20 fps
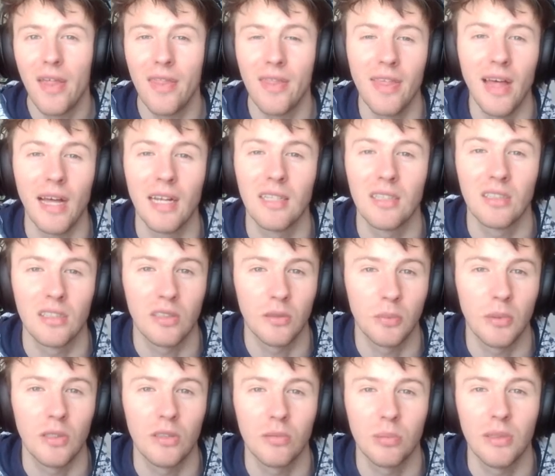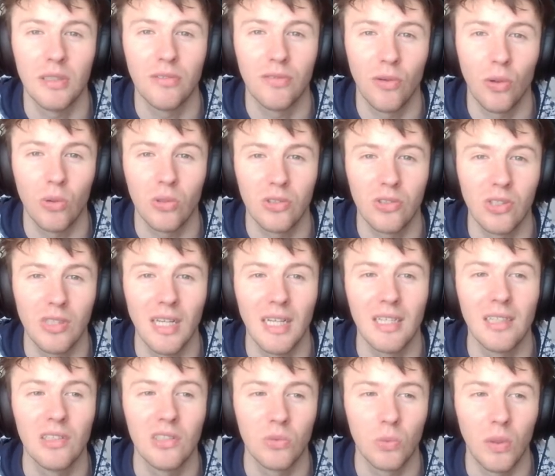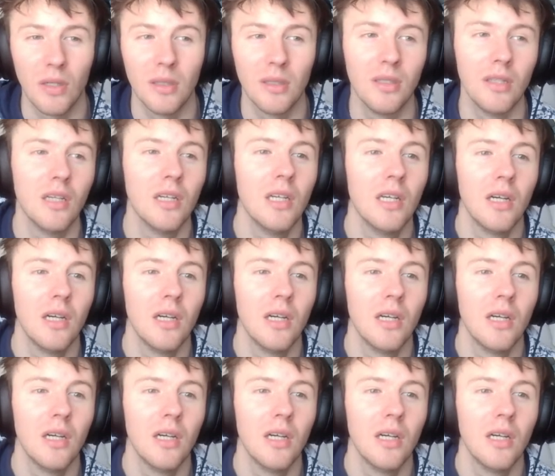That is a spell speed 4, so that is one